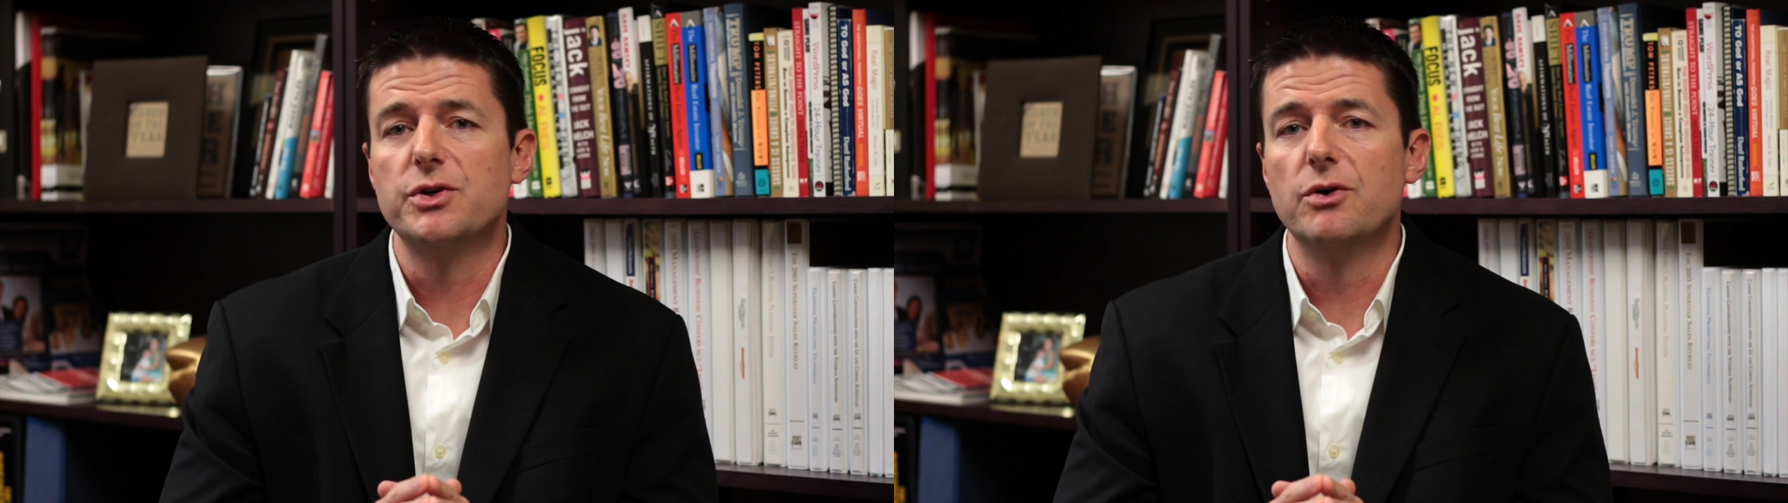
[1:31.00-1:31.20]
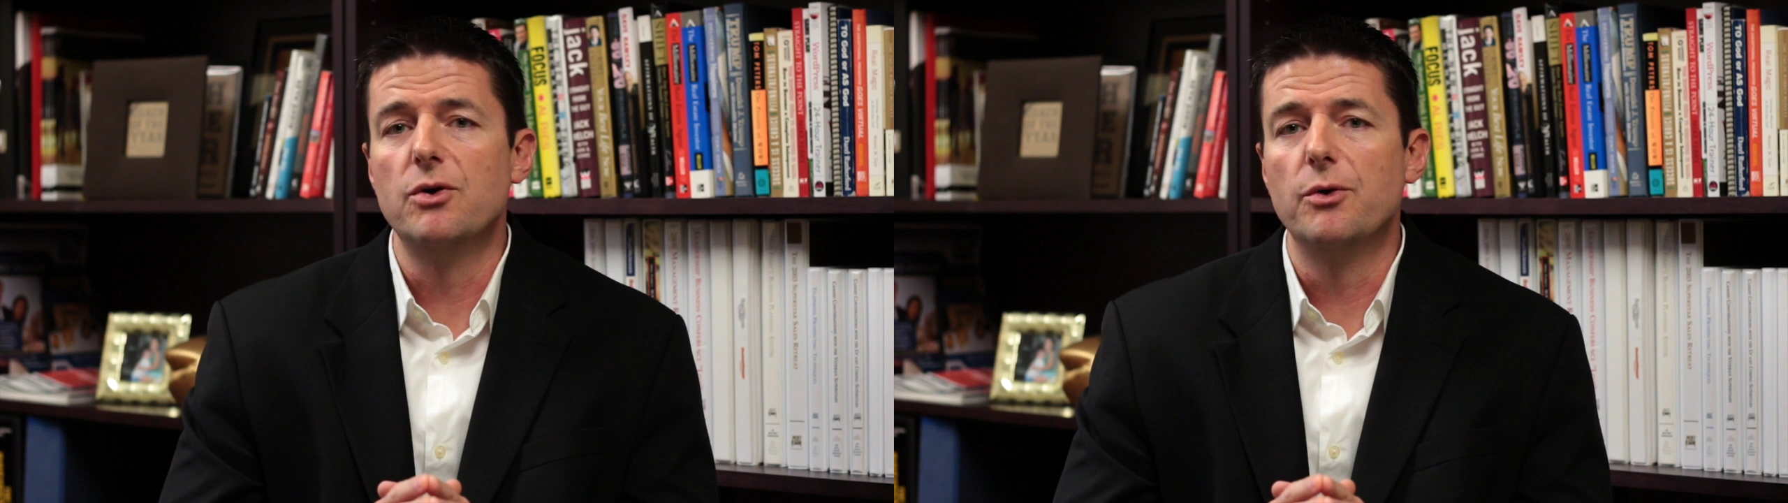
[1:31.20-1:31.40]

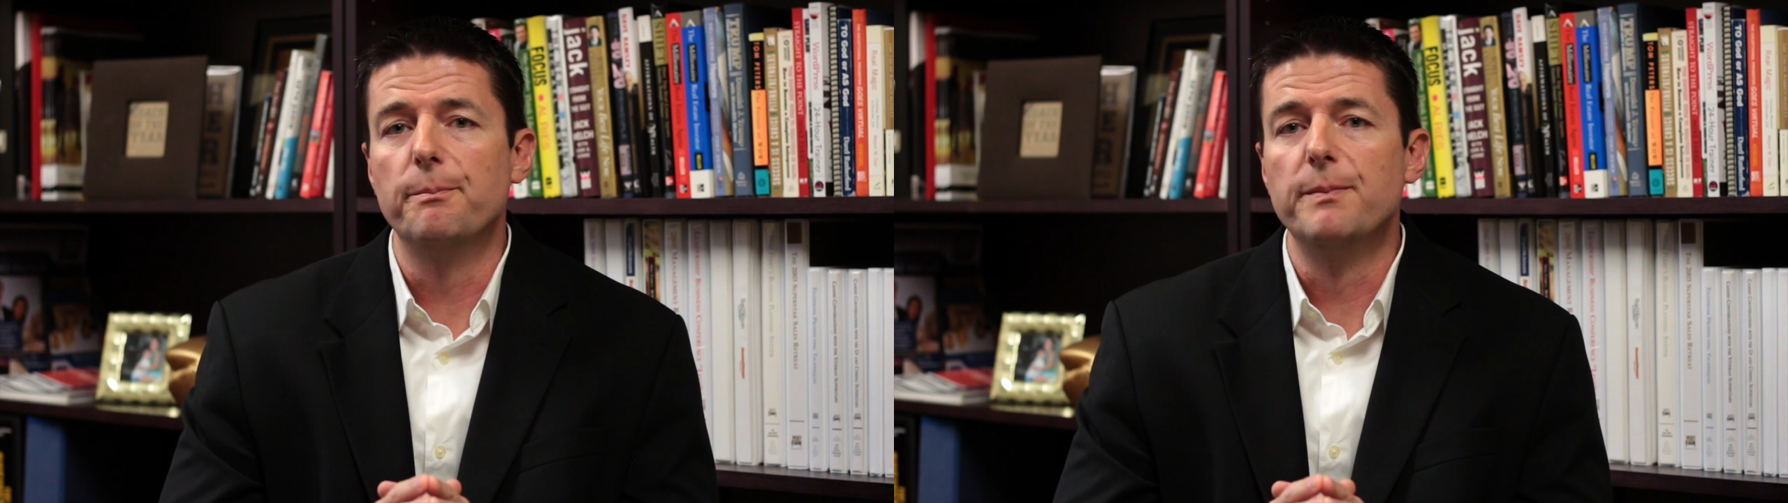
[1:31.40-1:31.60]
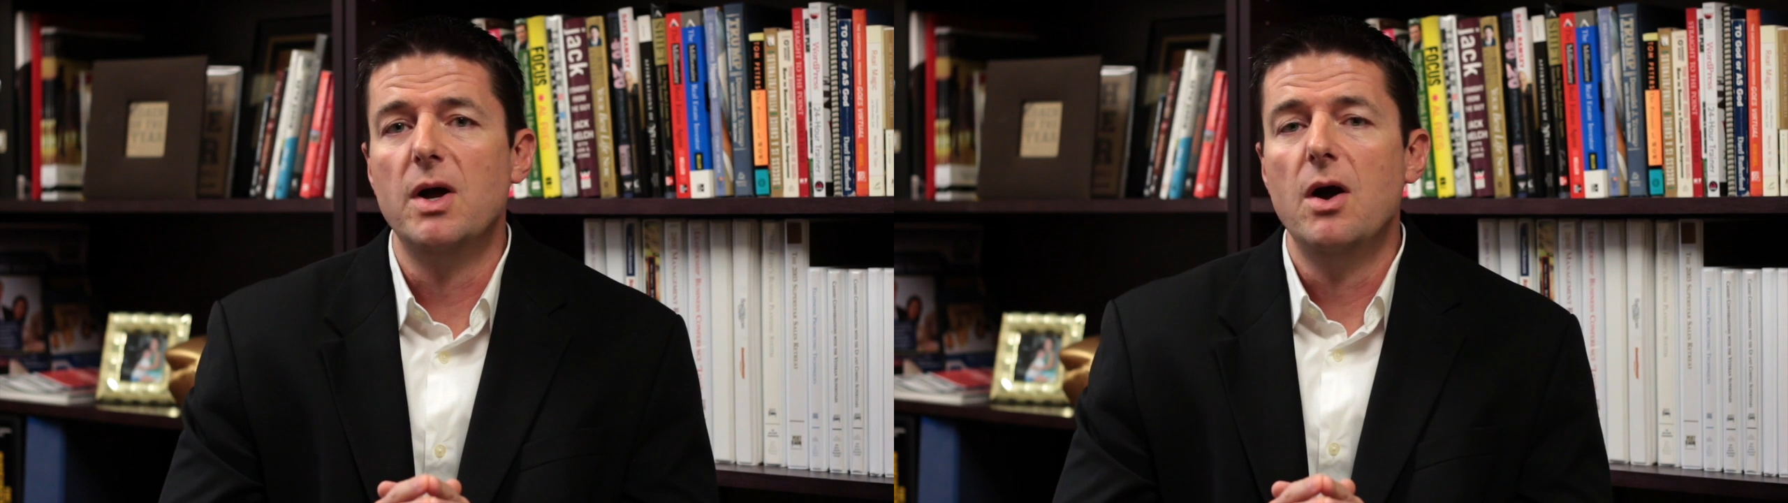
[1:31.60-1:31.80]
to your
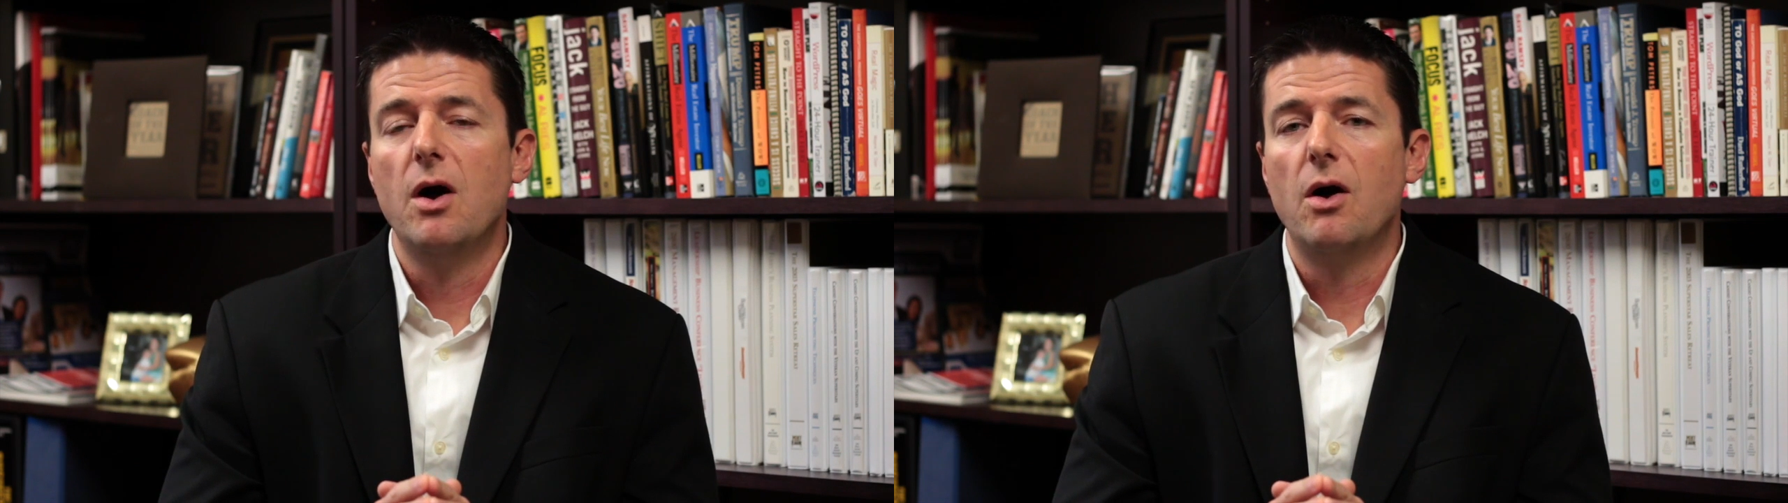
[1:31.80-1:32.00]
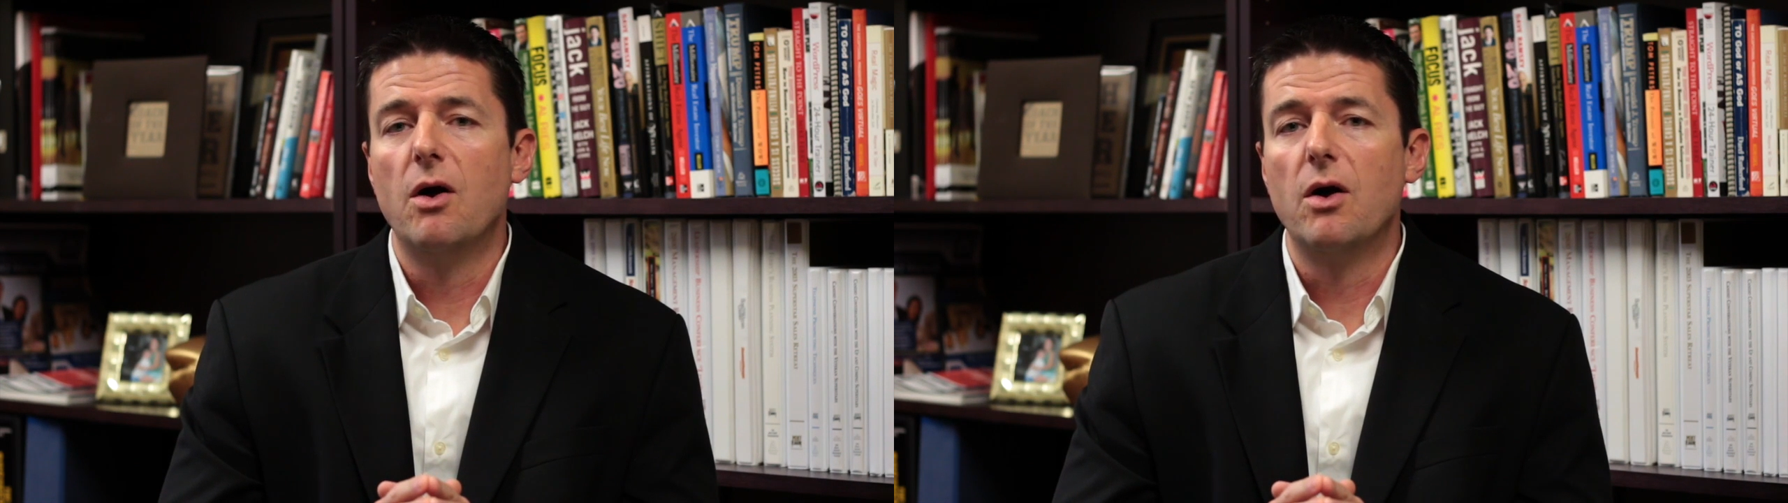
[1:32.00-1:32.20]
home
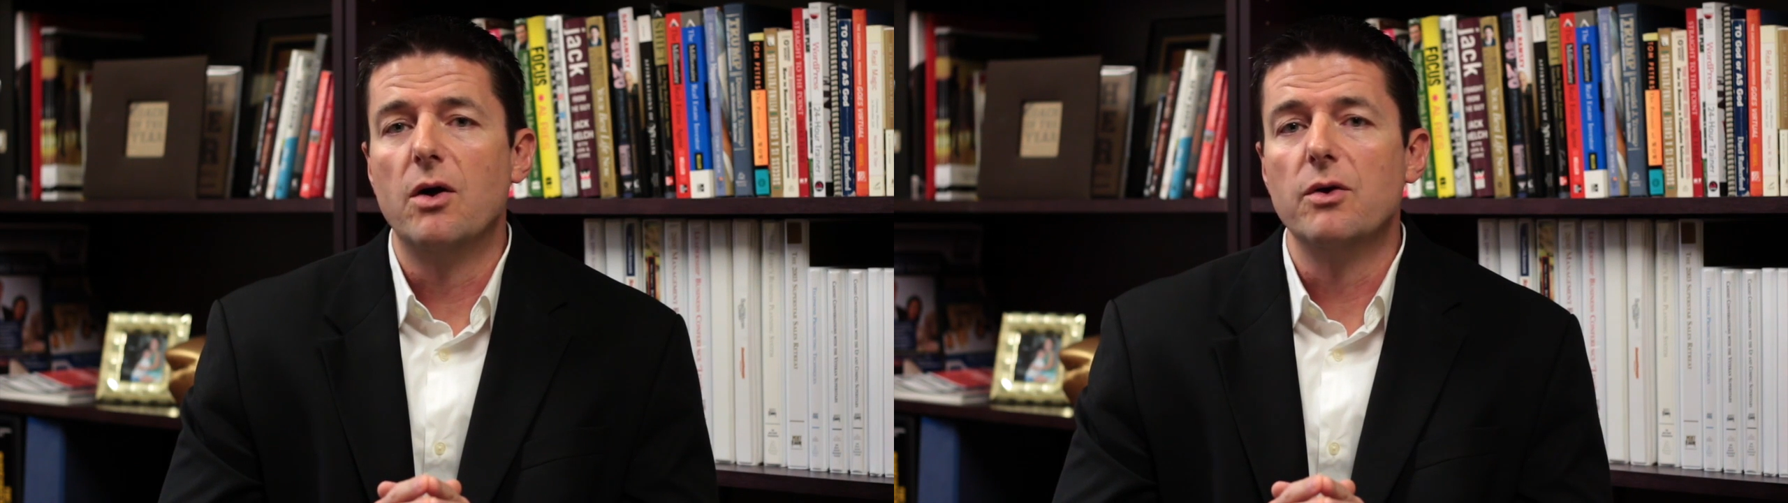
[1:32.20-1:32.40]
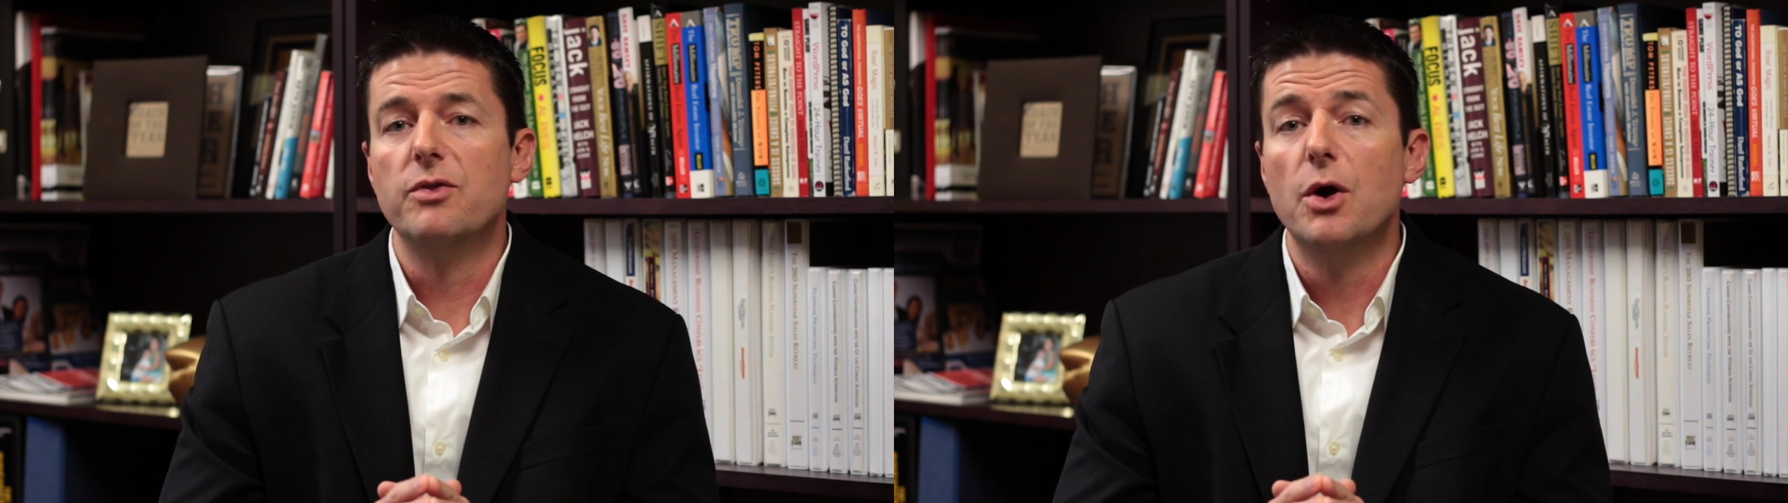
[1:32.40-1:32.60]

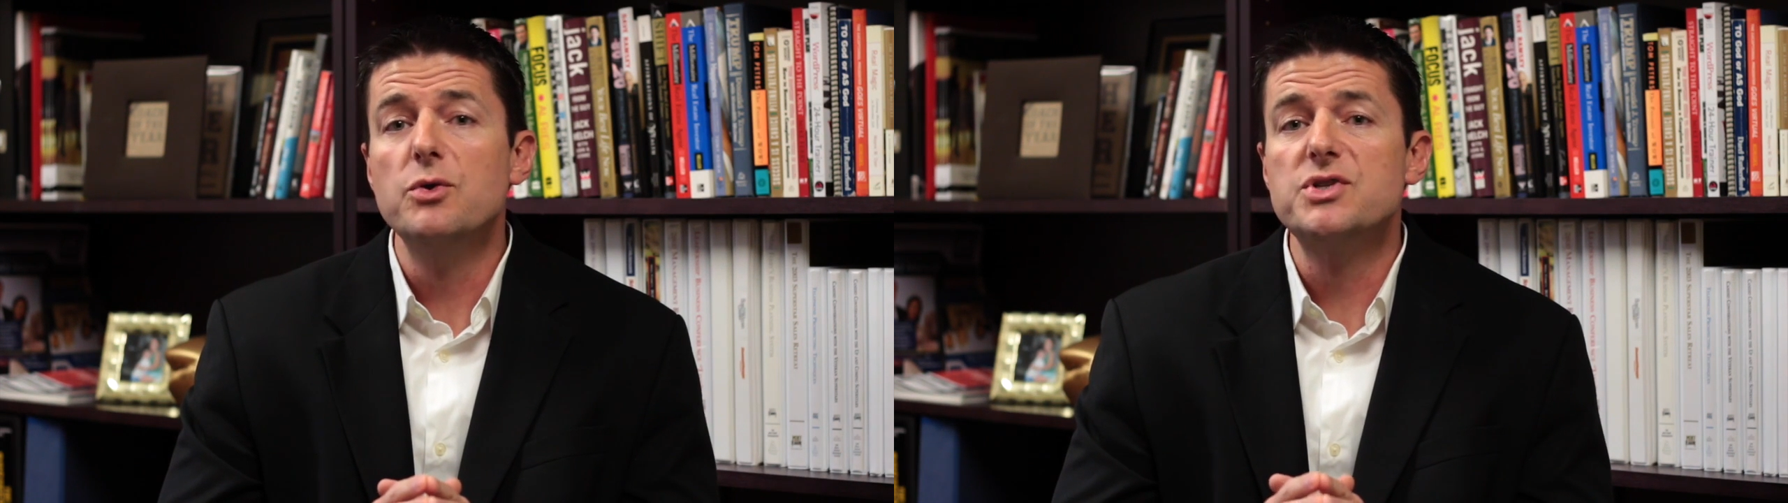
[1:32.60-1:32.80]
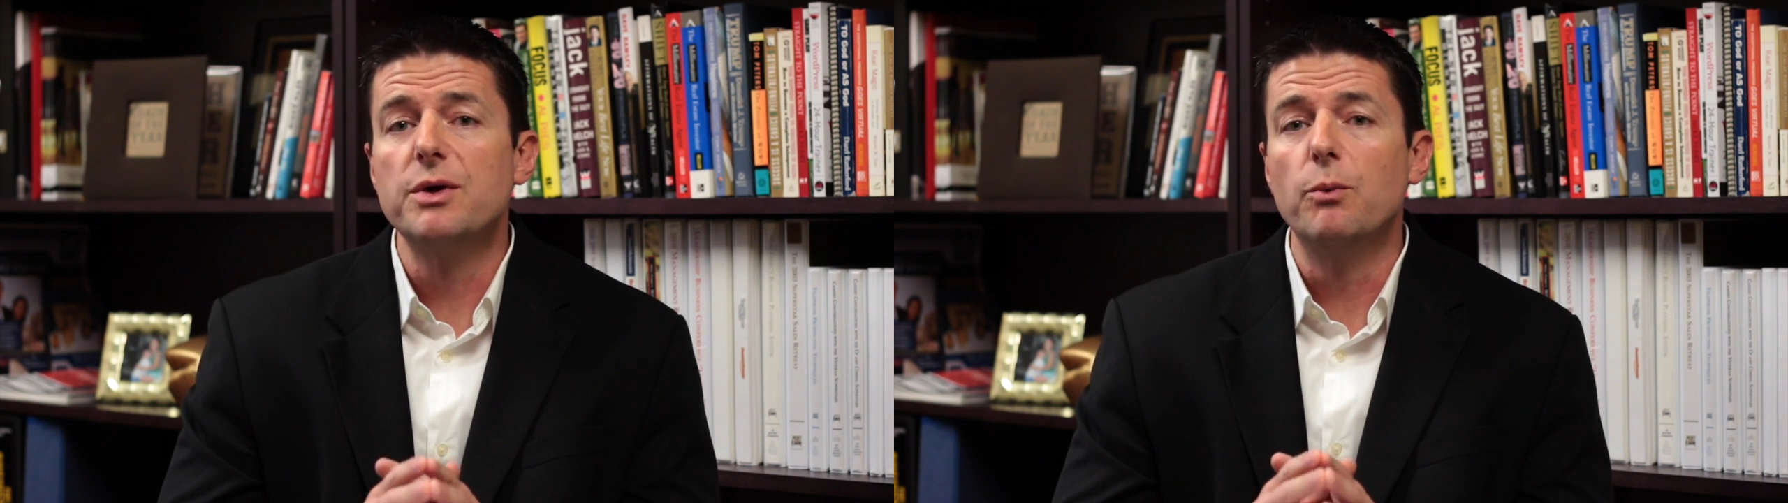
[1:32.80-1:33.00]
are
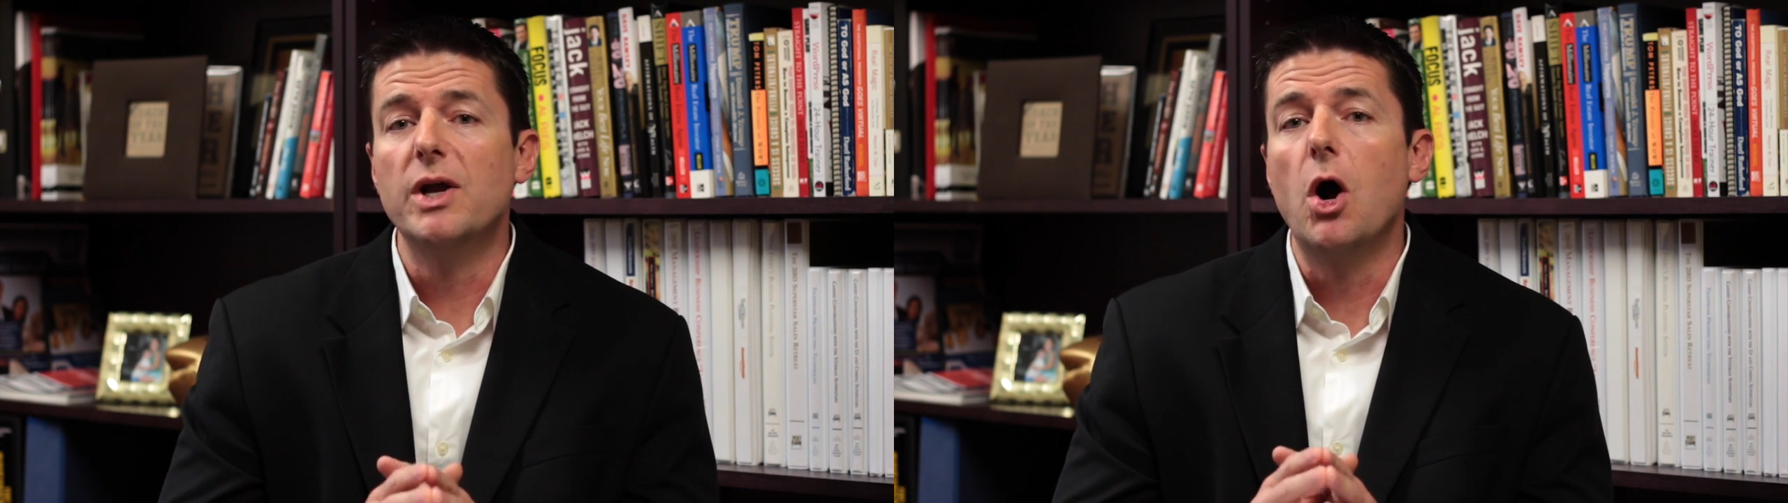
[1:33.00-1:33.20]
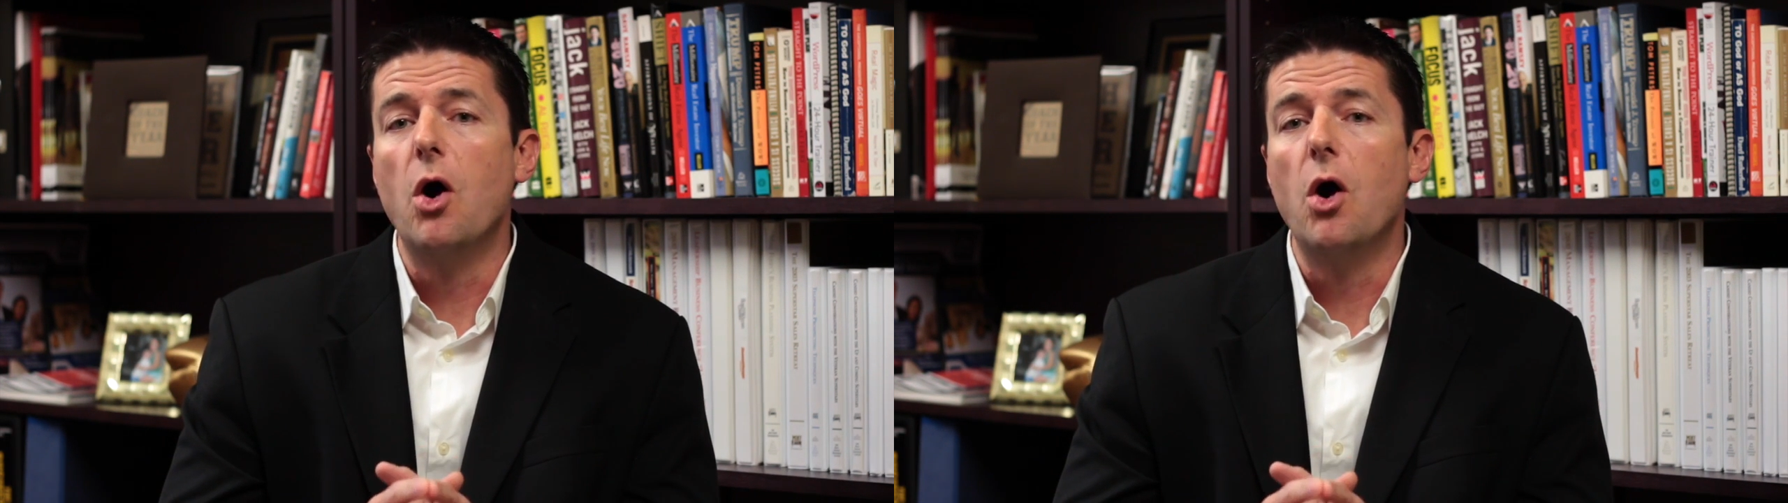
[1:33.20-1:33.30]
those that we